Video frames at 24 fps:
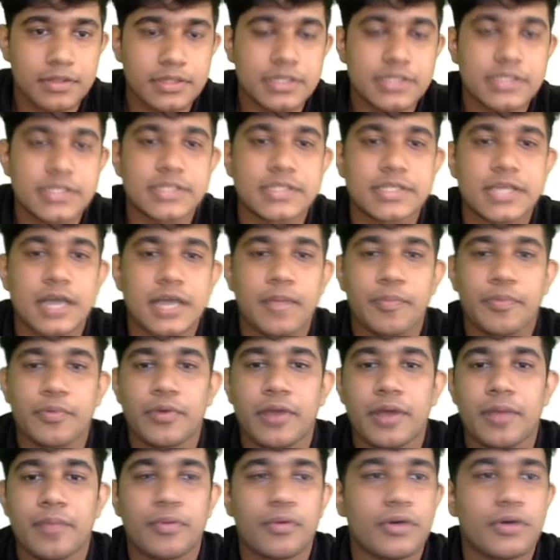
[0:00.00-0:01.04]
This is the
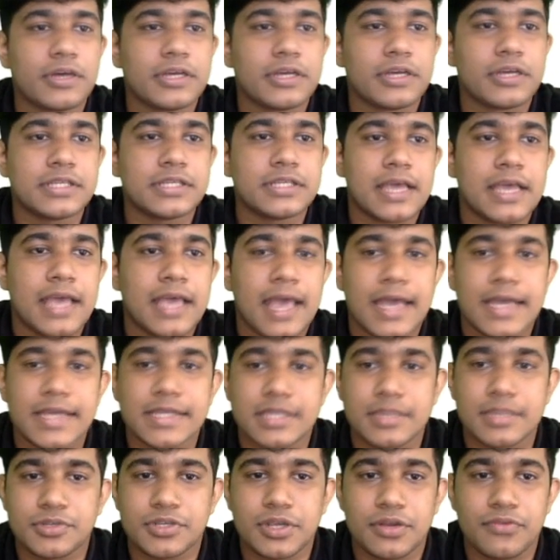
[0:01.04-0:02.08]
approved employer's
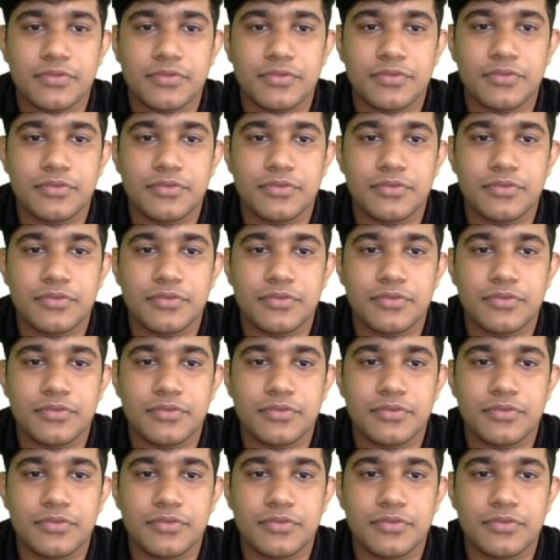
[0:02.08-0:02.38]
exemption